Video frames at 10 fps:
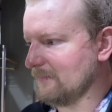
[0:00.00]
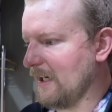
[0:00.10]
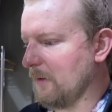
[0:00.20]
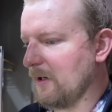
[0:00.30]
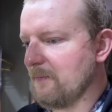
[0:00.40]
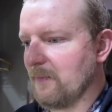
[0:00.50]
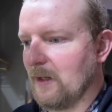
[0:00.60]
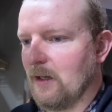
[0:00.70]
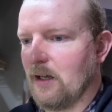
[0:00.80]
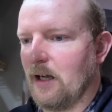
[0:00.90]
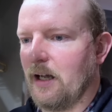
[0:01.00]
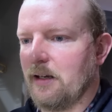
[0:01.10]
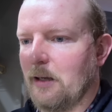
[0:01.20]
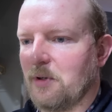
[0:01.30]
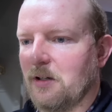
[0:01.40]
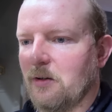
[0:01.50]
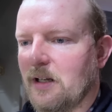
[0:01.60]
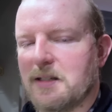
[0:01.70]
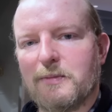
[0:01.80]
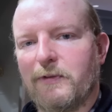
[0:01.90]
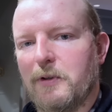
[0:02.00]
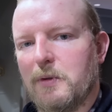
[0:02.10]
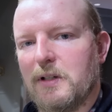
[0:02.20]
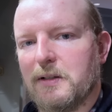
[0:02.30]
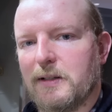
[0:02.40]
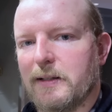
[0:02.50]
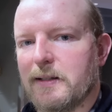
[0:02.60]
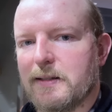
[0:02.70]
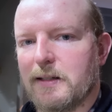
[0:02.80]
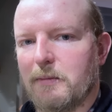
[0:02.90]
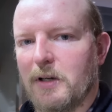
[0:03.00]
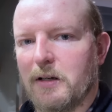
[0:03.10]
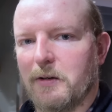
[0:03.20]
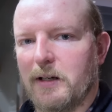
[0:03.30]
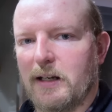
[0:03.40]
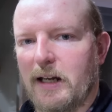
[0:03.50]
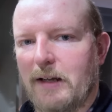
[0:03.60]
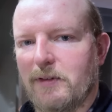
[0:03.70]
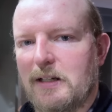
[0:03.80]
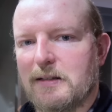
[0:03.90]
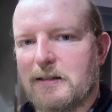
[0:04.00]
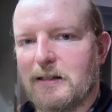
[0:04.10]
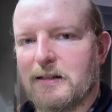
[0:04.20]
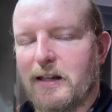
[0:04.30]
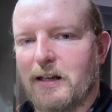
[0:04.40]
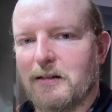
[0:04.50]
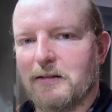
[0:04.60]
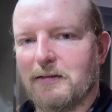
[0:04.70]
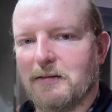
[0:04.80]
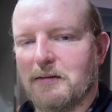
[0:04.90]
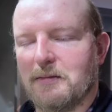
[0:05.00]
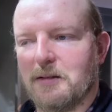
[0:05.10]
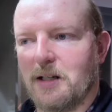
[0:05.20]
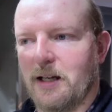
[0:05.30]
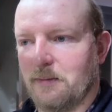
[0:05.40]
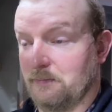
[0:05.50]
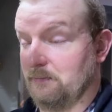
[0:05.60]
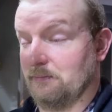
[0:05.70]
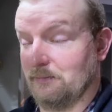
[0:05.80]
Anyway, uh, now I'm going to go get some food because I'm hungry and I haven't eaten since that um,